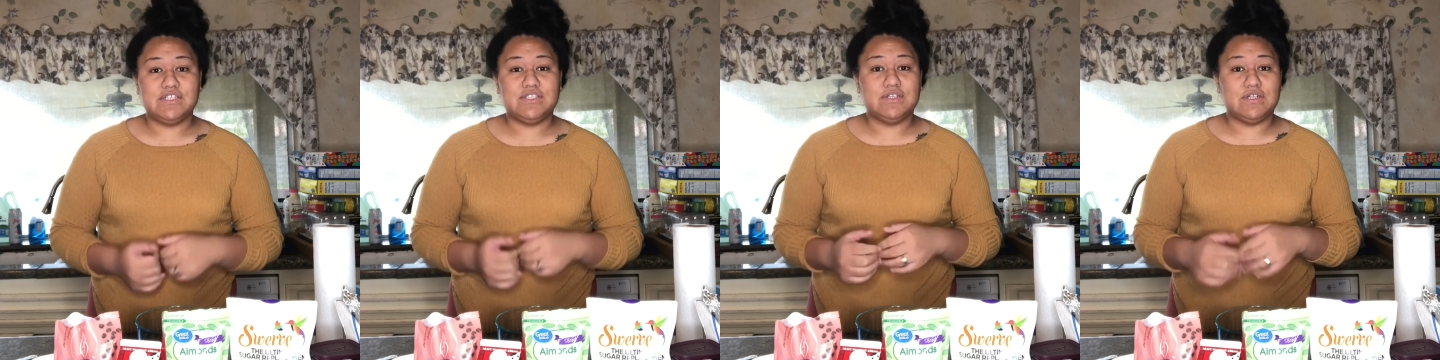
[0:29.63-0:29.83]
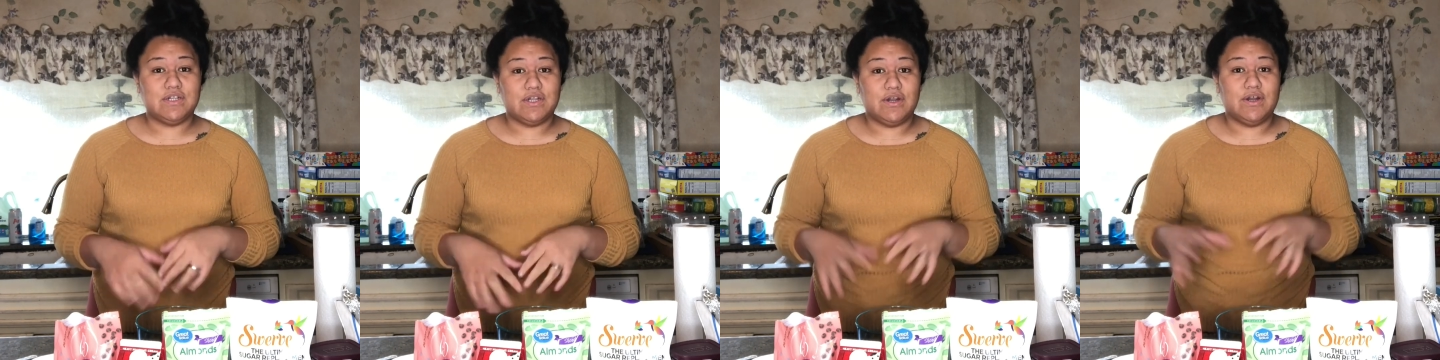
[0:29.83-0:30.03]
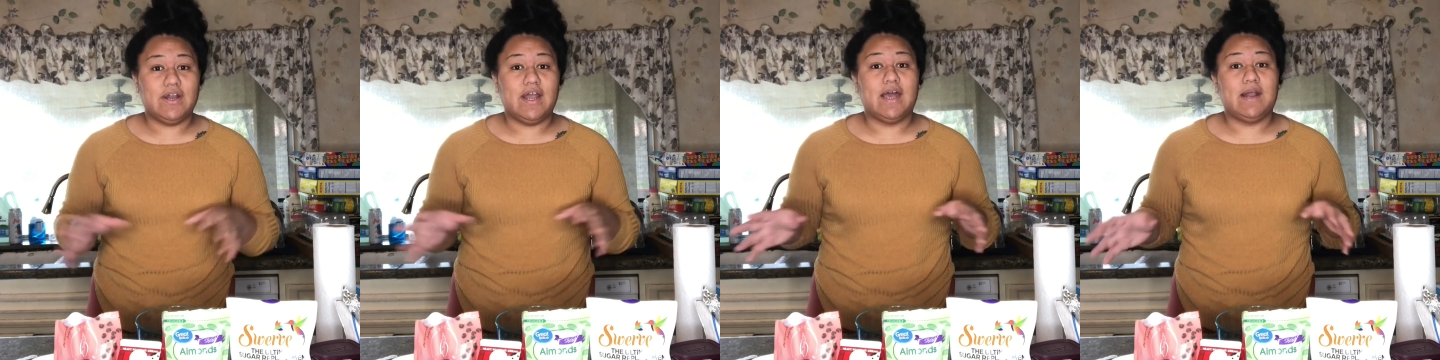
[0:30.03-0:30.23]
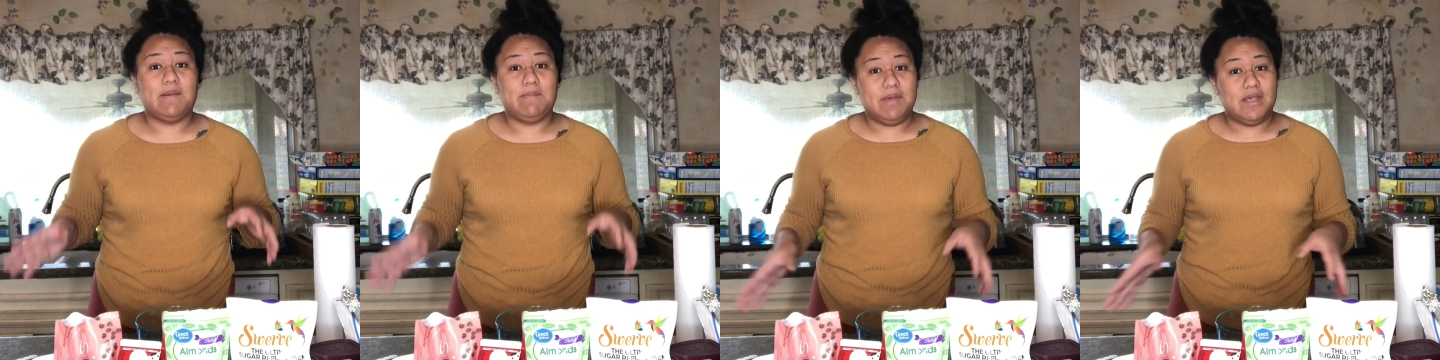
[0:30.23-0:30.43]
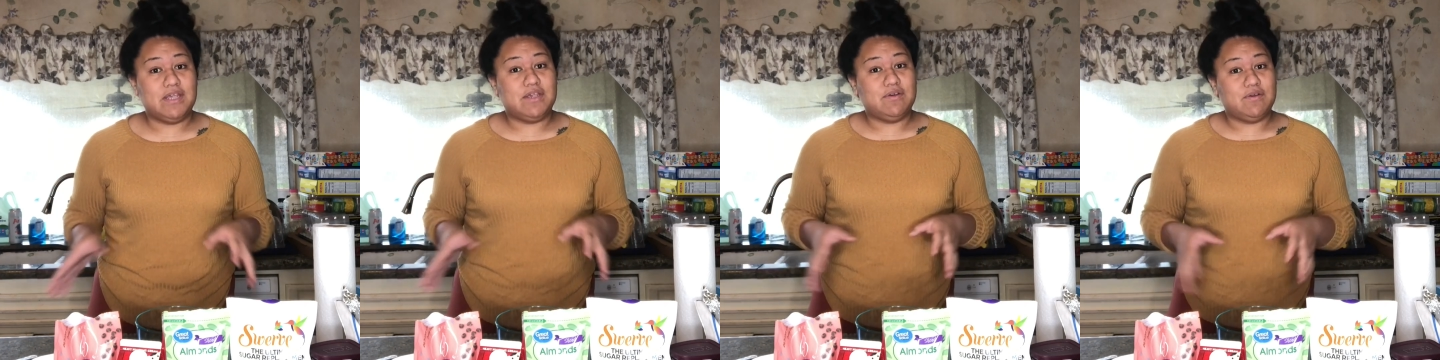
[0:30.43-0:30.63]
to learn how to
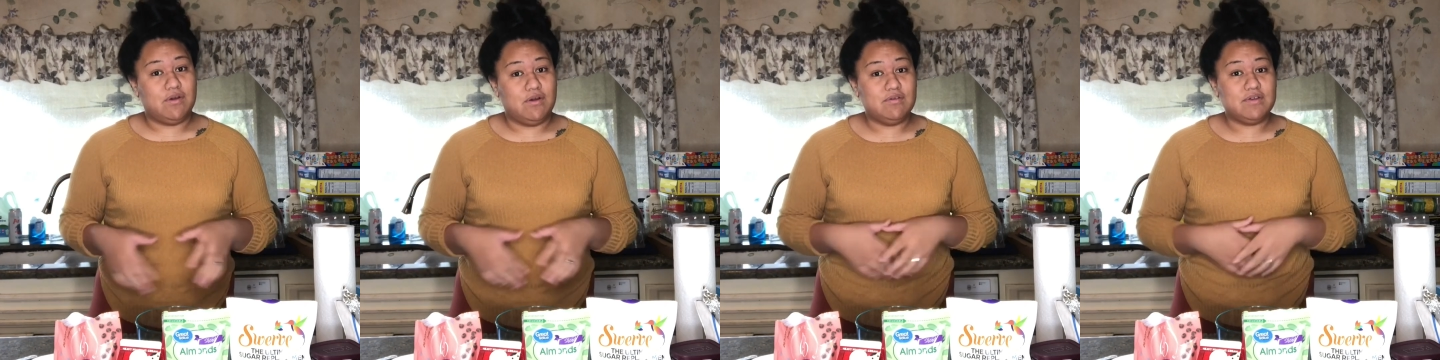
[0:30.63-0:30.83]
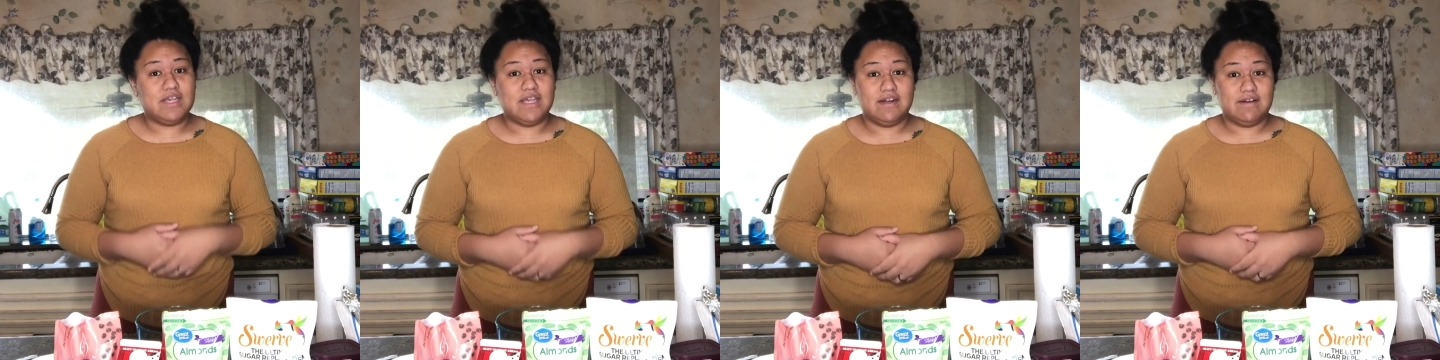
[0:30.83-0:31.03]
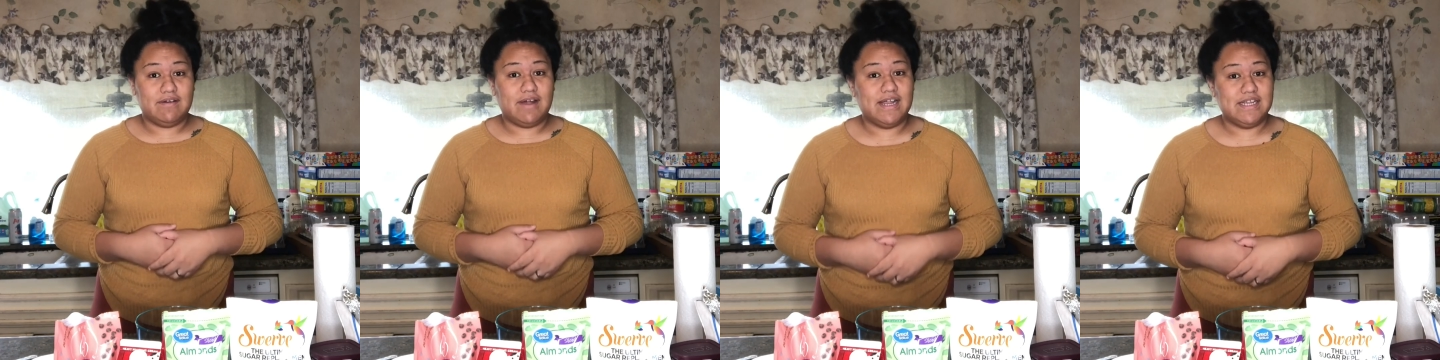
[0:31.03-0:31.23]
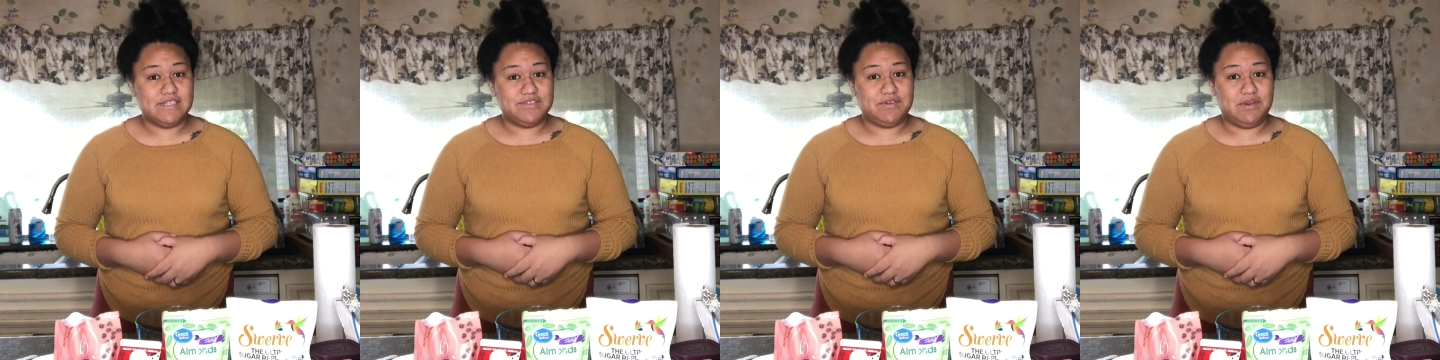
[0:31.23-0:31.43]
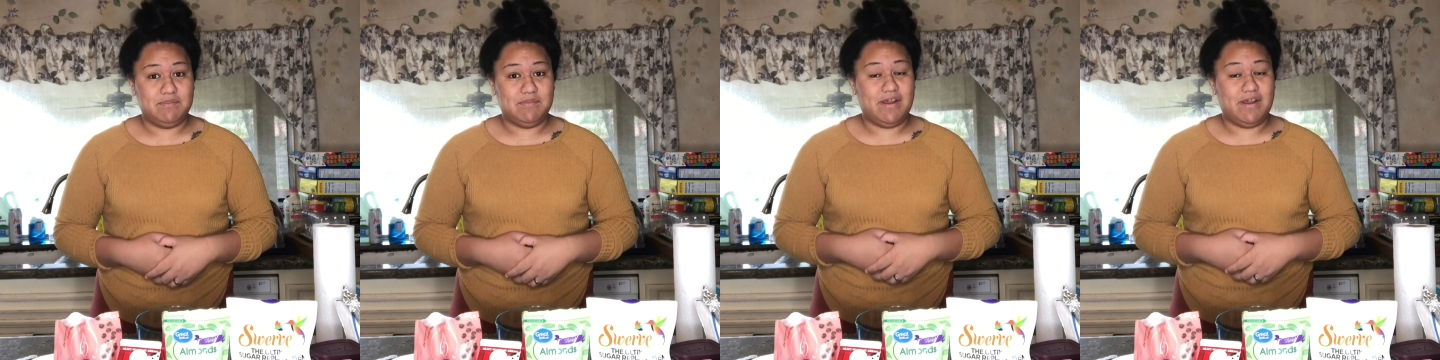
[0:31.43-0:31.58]
make your own keto ice cream.